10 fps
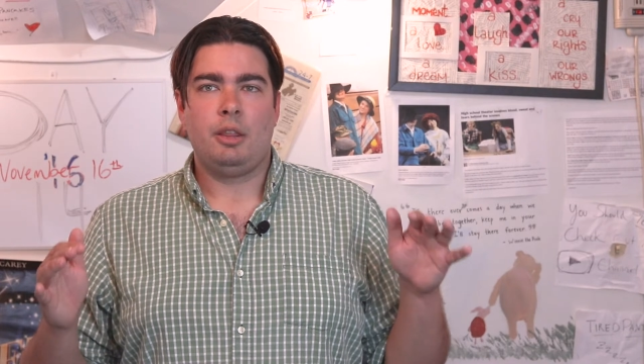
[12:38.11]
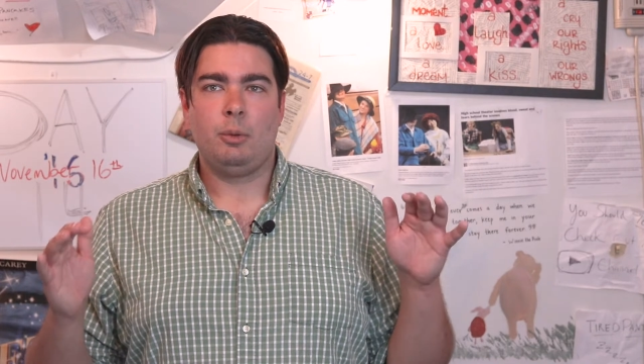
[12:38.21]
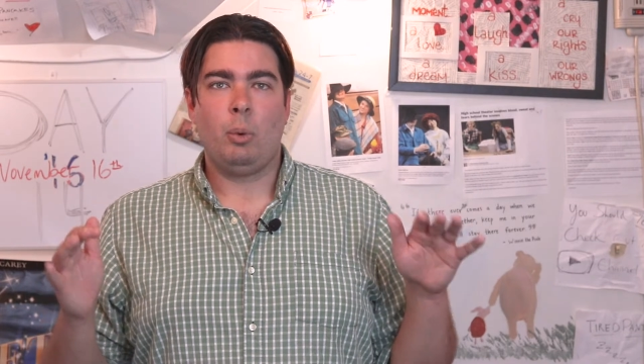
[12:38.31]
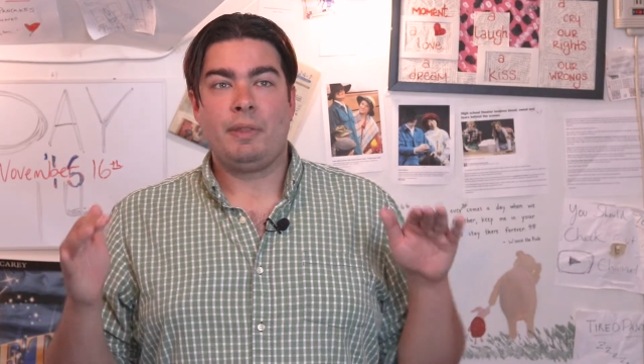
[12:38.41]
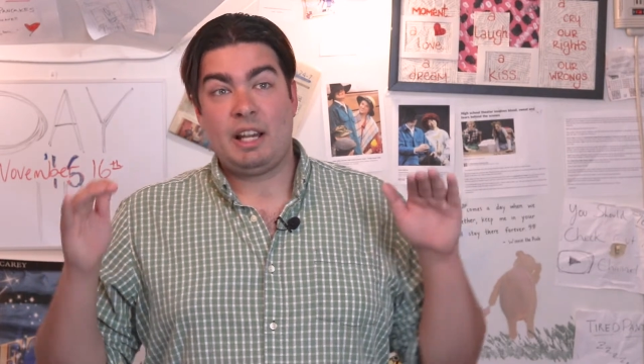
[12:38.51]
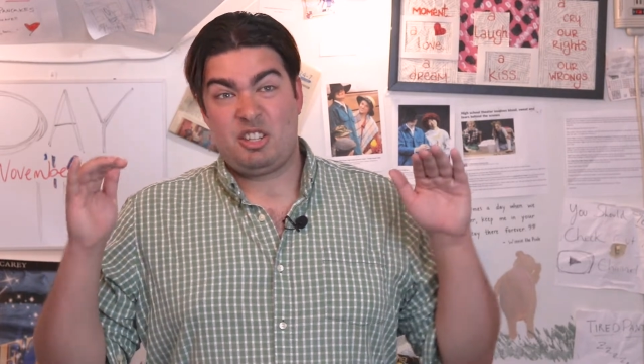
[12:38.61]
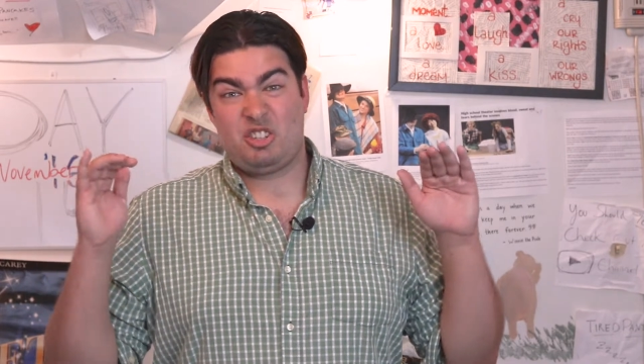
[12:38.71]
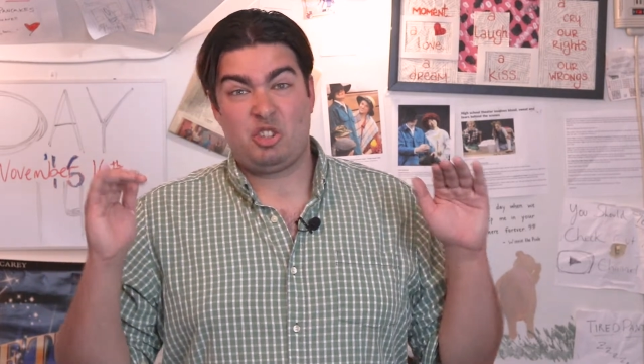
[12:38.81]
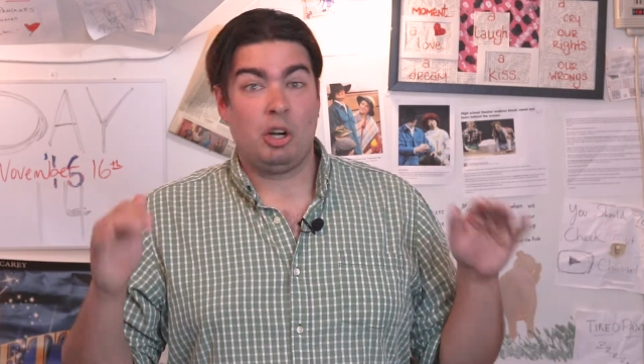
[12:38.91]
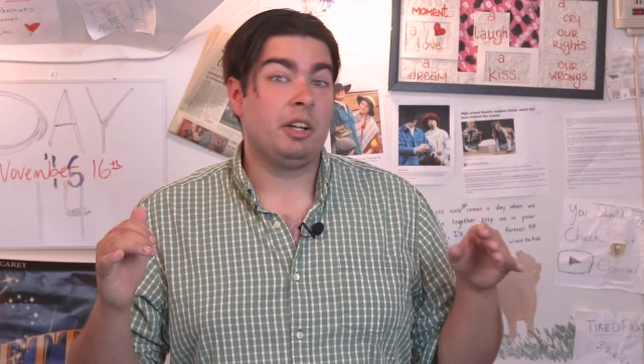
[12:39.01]
the one that
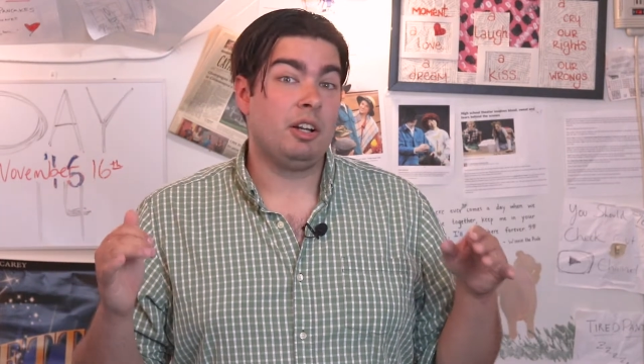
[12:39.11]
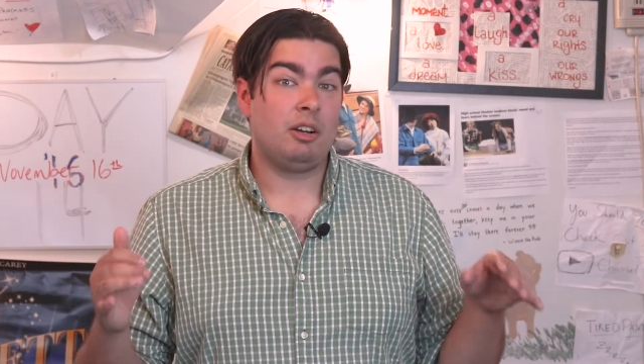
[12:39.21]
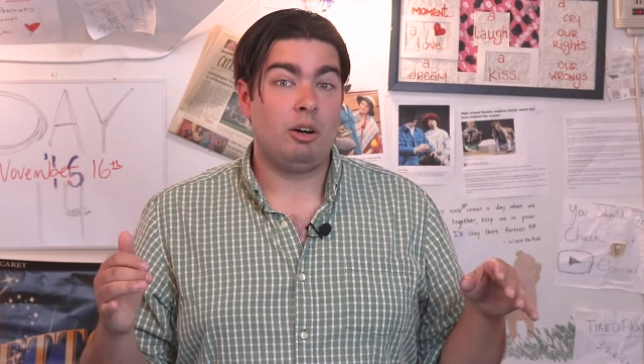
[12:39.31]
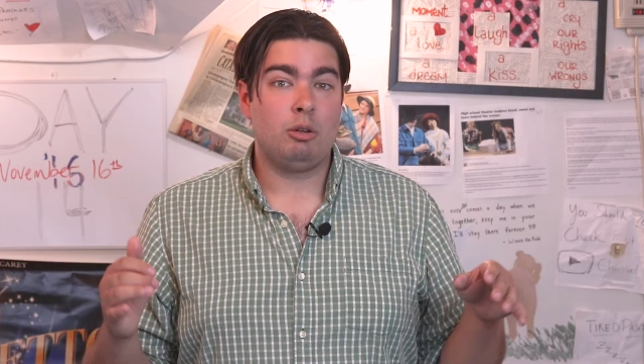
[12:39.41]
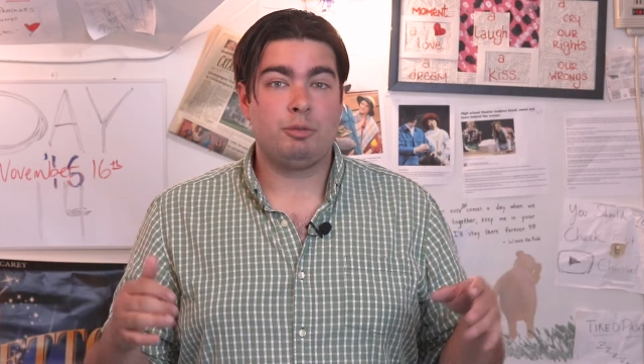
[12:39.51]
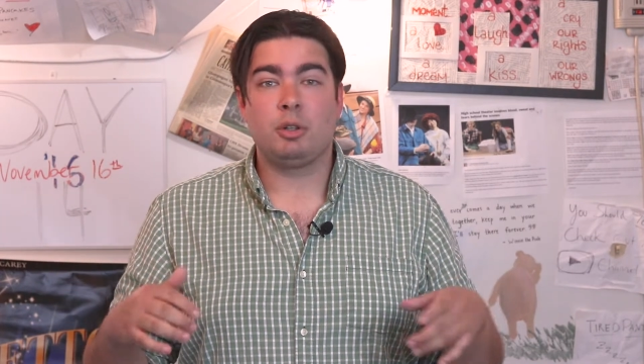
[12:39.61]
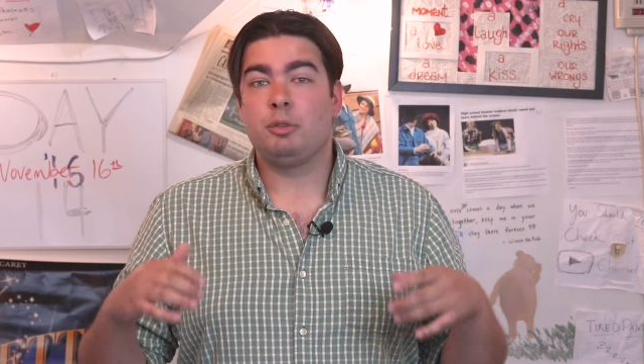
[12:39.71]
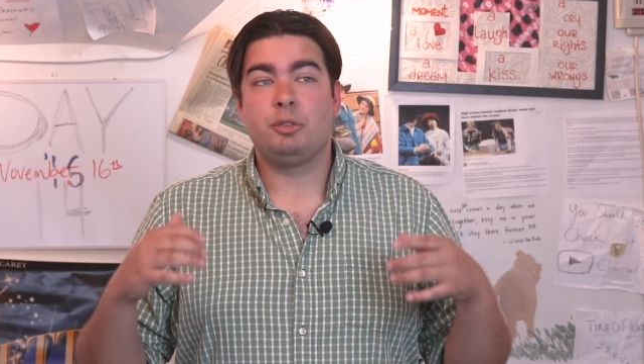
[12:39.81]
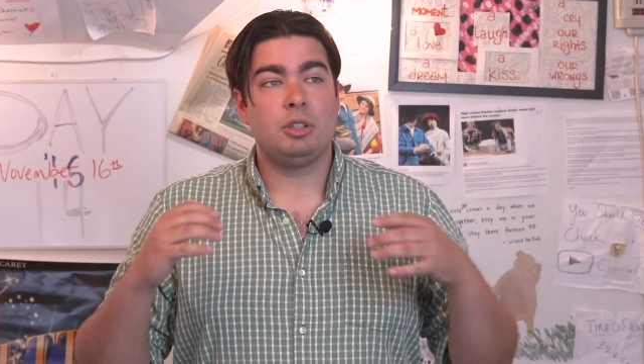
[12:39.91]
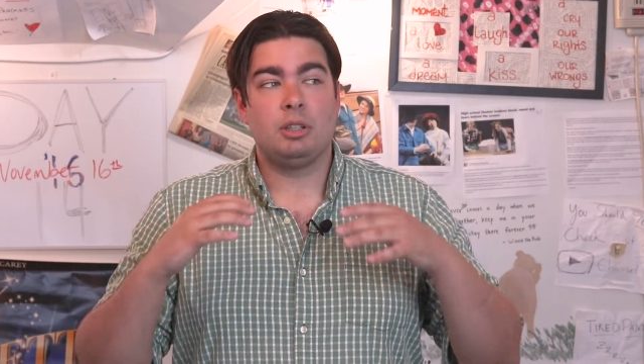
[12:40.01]
started it all.
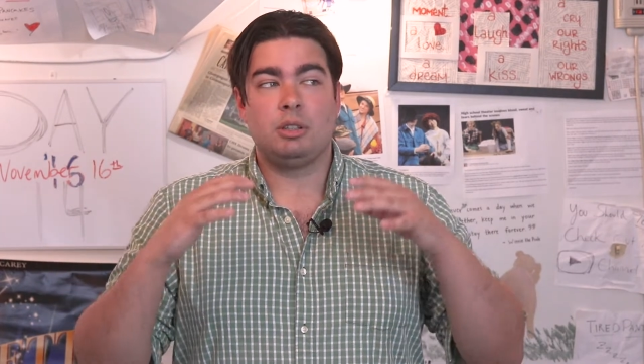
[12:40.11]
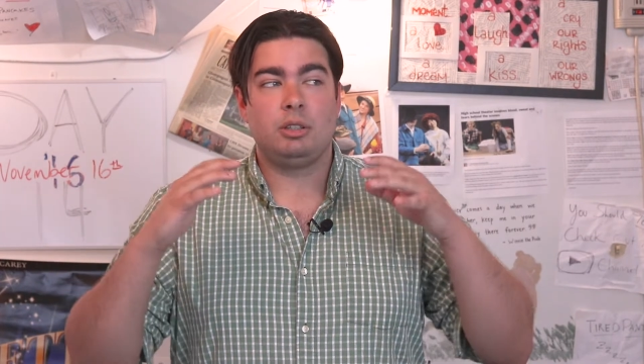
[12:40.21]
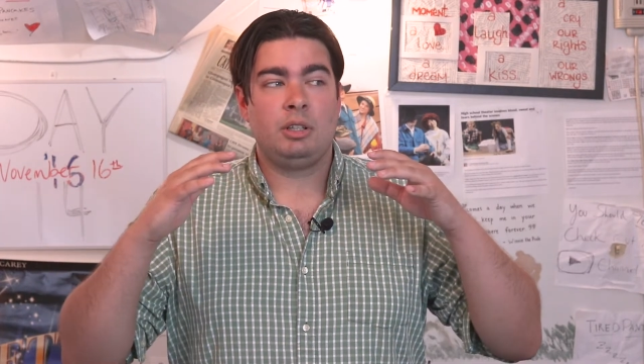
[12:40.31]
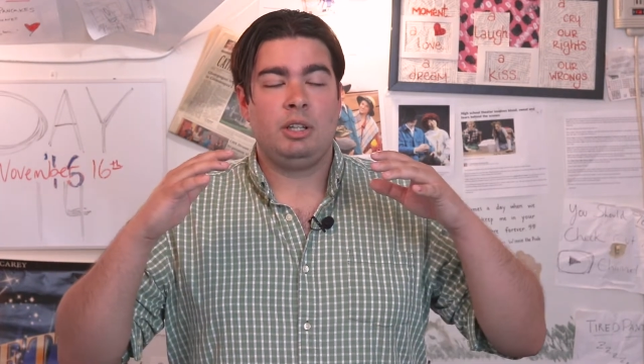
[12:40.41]
For